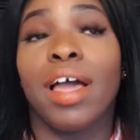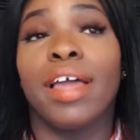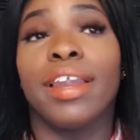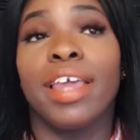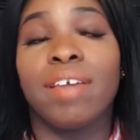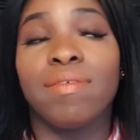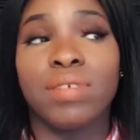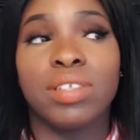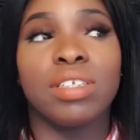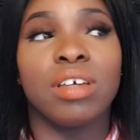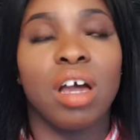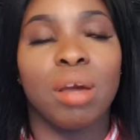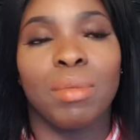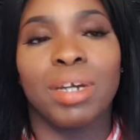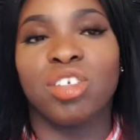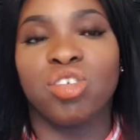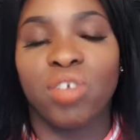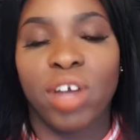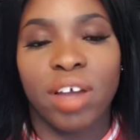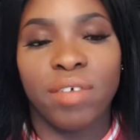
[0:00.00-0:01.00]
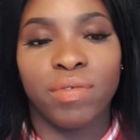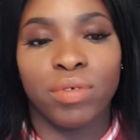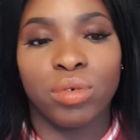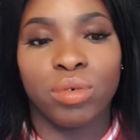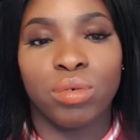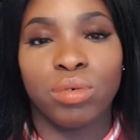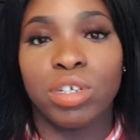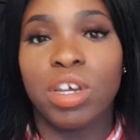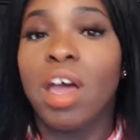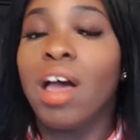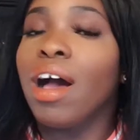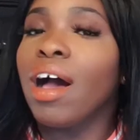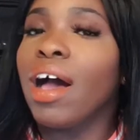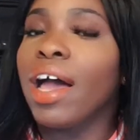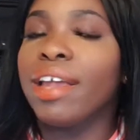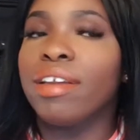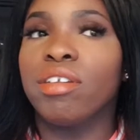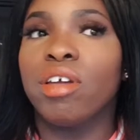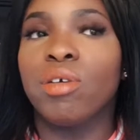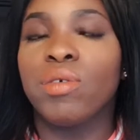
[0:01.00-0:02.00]
And every time I traveled,
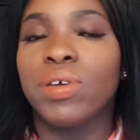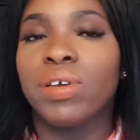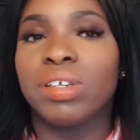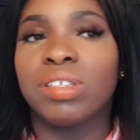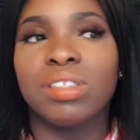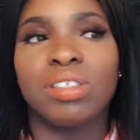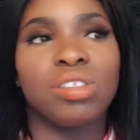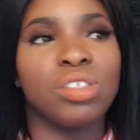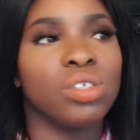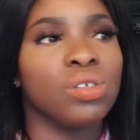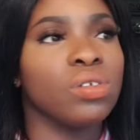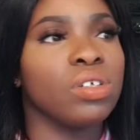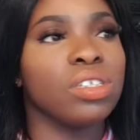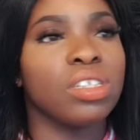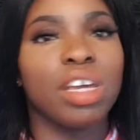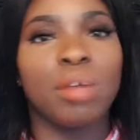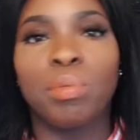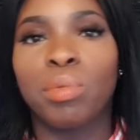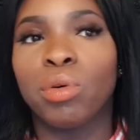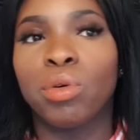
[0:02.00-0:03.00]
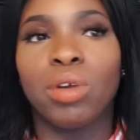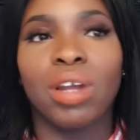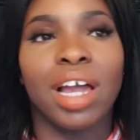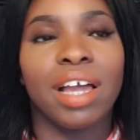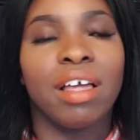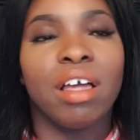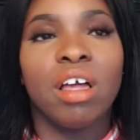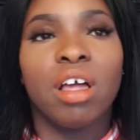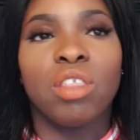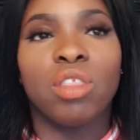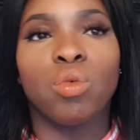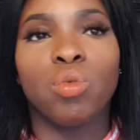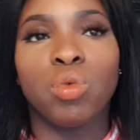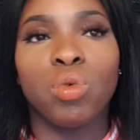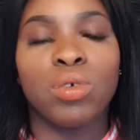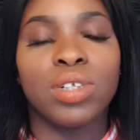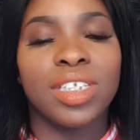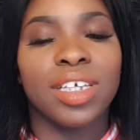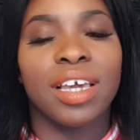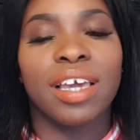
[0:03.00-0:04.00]
I noticed as soon as I put like the
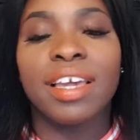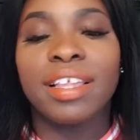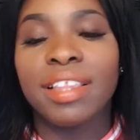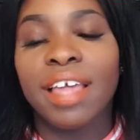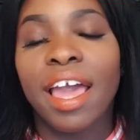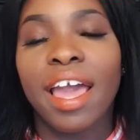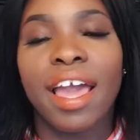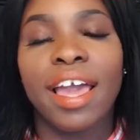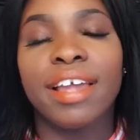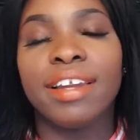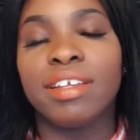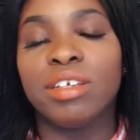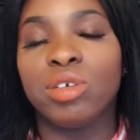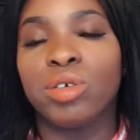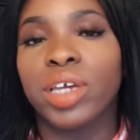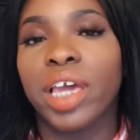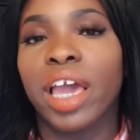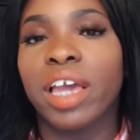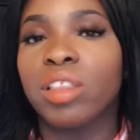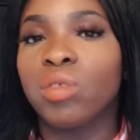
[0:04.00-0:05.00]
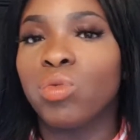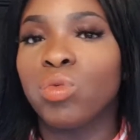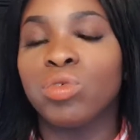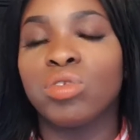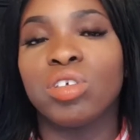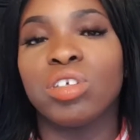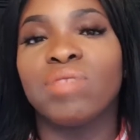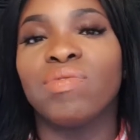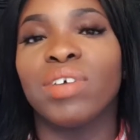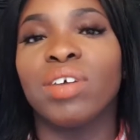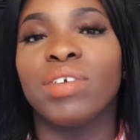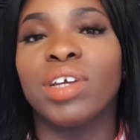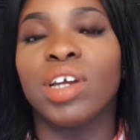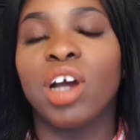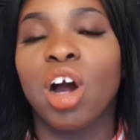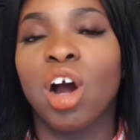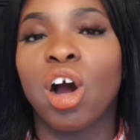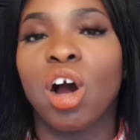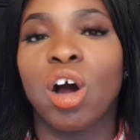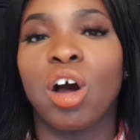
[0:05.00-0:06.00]
water in here in the U K, the water is very
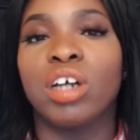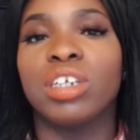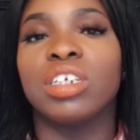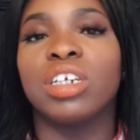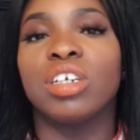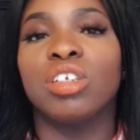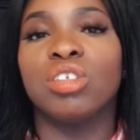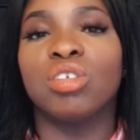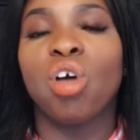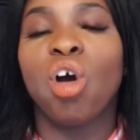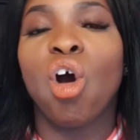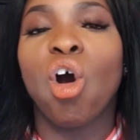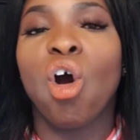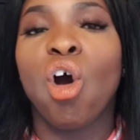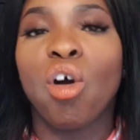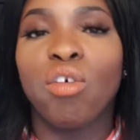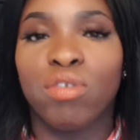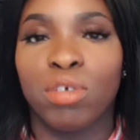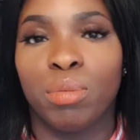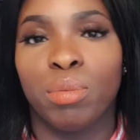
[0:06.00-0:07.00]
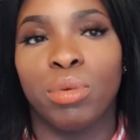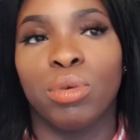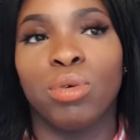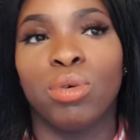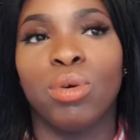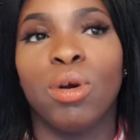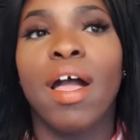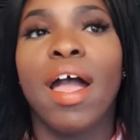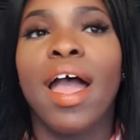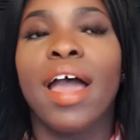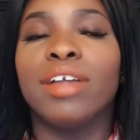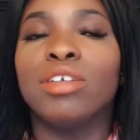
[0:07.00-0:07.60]
hard. It's horrible.